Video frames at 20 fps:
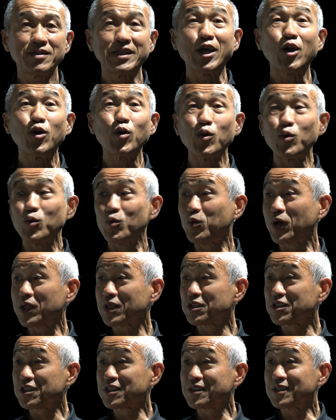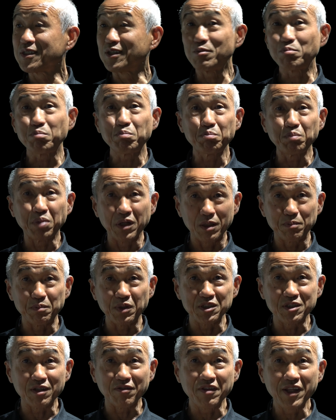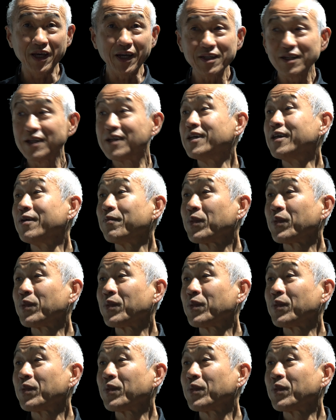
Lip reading: Now, what's the purpose of that?